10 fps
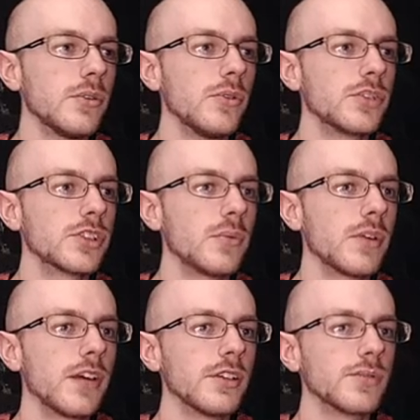move
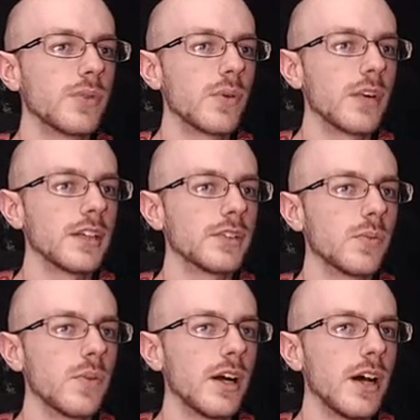someone else forward as
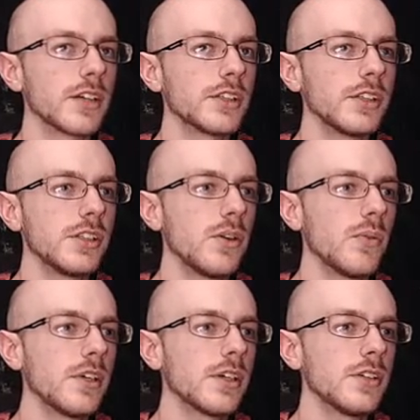well. Actually, you know
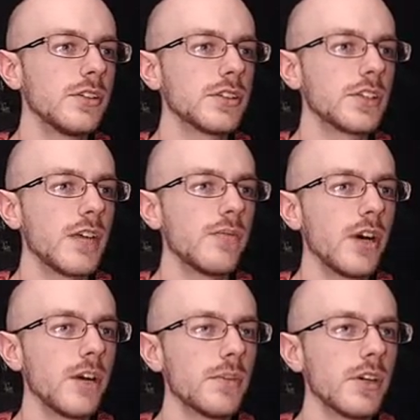what? We could just save
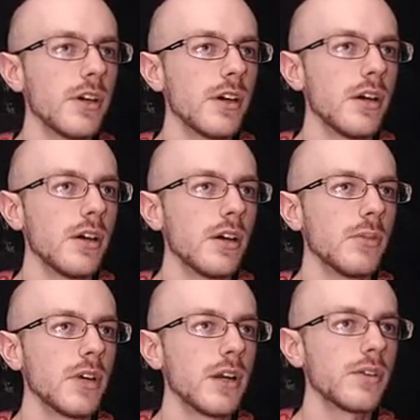up.
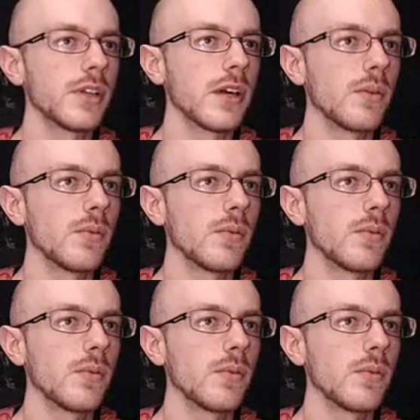But I don't think I